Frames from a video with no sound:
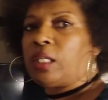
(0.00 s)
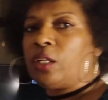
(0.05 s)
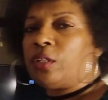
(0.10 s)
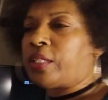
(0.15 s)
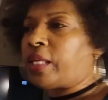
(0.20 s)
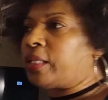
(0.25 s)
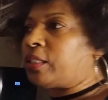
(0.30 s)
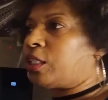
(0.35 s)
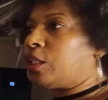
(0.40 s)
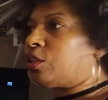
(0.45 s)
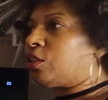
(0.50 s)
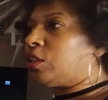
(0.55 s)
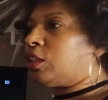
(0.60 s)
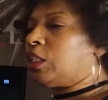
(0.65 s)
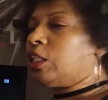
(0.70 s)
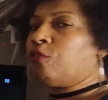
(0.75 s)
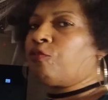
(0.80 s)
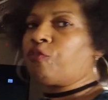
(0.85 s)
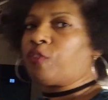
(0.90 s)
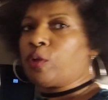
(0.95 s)
here that there's
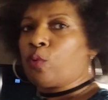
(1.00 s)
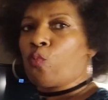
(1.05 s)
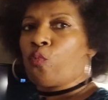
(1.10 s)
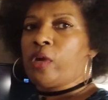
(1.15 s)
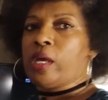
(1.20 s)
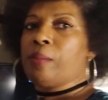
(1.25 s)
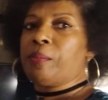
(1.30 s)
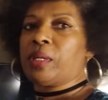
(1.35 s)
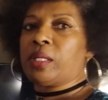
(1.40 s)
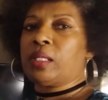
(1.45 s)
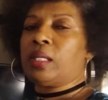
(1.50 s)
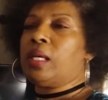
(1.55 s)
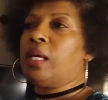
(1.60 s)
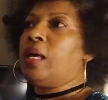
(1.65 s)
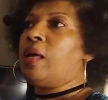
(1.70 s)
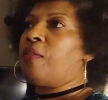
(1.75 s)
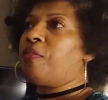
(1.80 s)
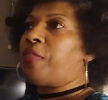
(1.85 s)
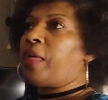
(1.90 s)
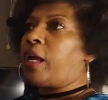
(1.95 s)
different women
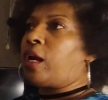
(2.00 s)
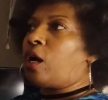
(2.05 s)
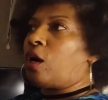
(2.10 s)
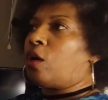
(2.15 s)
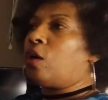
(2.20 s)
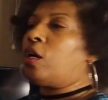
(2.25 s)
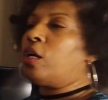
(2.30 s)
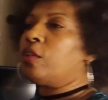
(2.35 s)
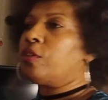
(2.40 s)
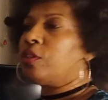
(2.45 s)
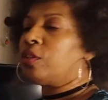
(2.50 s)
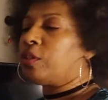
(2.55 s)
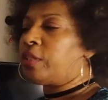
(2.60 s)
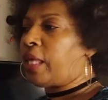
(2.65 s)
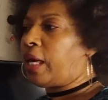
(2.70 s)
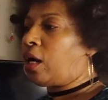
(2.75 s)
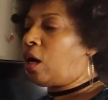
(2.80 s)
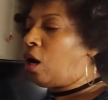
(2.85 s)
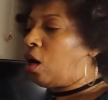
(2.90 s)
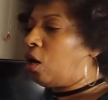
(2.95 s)
that are on
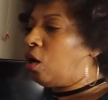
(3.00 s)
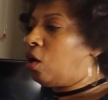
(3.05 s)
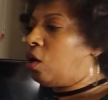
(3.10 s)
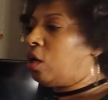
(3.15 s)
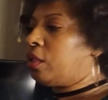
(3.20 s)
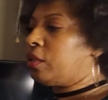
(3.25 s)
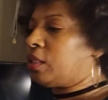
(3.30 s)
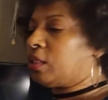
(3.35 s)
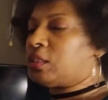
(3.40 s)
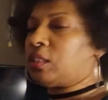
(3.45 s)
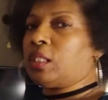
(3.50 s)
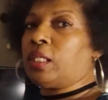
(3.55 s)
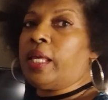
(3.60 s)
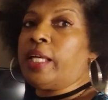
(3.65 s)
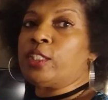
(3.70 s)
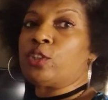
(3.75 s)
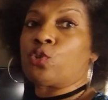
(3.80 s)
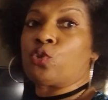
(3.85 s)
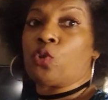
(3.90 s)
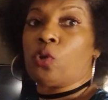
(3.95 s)
that are on the
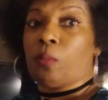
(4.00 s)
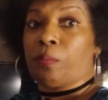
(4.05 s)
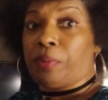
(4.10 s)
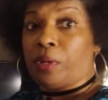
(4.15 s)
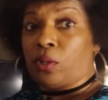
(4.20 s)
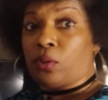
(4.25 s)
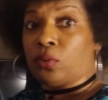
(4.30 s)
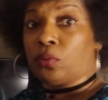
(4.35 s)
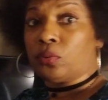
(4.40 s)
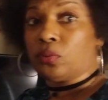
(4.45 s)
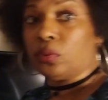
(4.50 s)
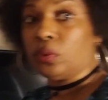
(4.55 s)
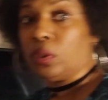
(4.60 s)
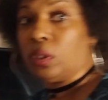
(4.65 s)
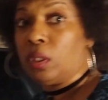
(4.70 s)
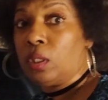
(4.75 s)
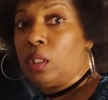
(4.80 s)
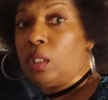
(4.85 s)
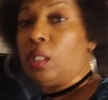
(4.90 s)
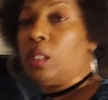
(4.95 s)
celestial boat.
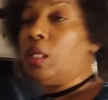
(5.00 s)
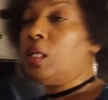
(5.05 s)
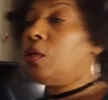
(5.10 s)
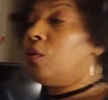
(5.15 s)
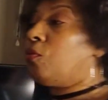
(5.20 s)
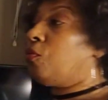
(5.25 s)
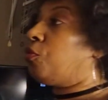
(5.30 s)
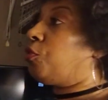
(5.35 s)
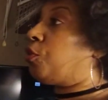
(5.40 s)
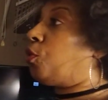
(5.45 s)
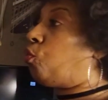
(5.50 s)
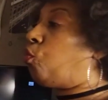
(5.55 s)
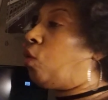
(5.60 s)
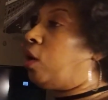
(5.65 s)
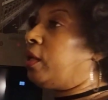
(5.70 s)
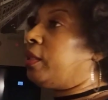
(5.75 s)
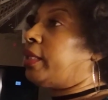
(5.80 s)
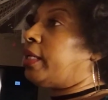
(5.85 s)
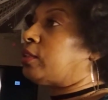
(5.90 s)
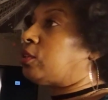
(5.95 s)
The
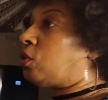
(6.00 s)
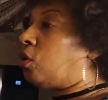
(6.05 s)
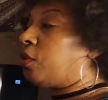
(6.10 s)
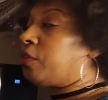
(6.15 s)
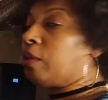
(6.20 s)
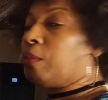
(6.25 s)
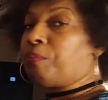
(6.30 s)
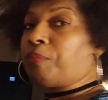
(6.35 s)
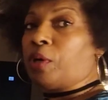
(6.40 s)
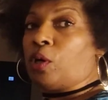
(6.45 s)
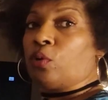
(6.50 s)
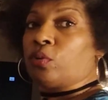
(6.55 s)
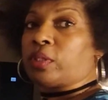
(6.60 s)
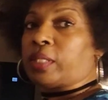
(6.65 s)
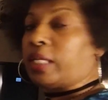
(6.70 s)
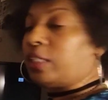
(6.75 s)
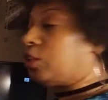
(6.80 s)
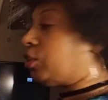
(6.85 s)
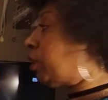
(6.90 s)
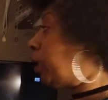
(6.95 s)
one that's on the boat
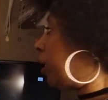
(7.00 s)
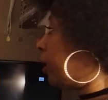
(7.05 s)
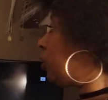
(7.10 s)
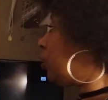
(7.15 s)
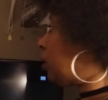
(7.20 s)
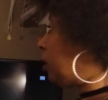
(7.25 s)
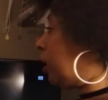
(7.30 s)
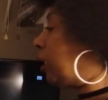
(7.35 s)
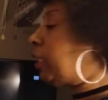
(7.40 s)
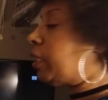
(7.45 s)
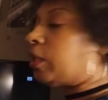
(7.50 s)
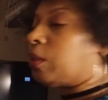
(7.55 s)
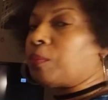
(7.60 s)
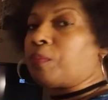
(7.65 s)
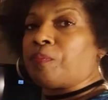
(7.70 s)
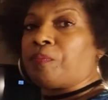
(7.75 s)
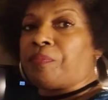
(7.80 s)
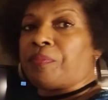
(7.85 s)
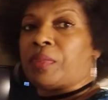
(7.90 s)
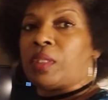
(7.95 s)
that judged
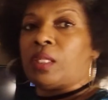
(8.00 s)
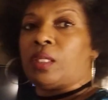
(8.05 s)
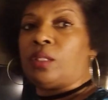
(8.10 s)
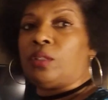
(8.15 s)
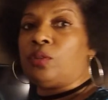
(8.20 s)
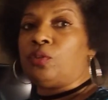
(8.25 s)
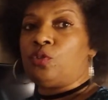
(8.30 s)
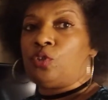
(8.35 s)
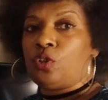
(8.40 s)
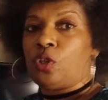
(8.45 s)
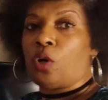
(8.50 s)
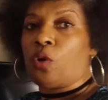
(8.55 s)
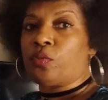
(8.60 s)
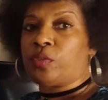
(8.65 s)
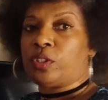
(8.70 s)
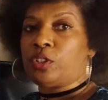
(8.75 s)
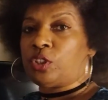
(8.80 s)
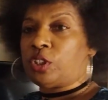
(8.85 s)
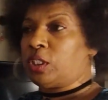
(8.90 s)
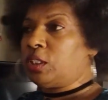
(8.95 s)
him, you
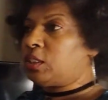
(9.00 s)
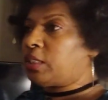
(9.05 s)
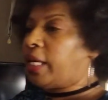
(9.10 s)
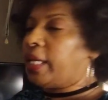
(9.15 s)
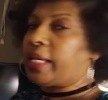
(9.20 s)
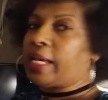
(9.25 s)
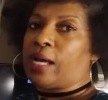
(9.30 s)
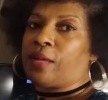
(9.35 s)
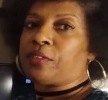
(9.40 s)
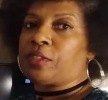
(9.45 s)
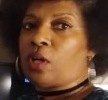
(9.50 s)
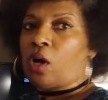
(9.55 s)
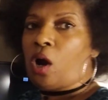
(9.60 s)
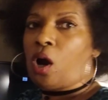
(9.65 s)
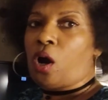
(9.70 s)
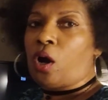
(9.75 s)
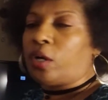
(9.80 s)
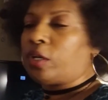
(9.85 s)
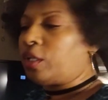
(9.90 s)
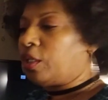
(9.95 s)
know, she take out the
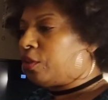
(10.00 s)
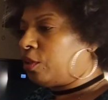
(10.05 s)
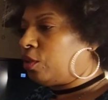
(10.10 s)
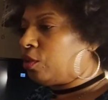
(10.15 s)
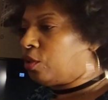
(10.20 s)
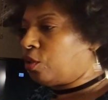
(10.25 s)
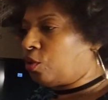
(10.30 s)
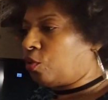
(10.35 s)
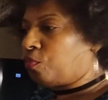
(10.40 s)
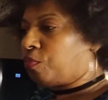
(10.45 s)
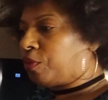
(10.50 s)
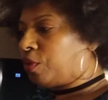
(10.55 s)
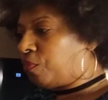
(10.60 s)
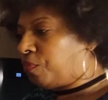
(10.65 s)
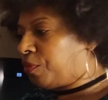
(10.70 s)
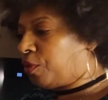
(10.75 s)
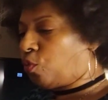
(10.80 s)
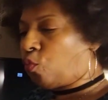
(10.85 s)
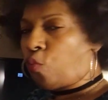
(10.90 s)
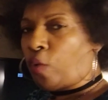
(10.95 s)
heart and the,
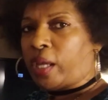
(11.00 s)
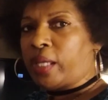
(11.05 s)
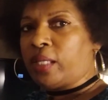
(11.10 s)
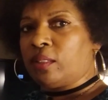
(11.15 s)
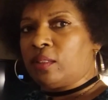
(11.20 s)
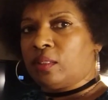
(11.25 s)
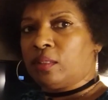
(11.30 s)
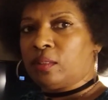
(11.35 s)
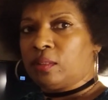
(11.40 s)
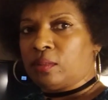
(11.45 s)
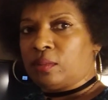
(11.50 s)
the weight,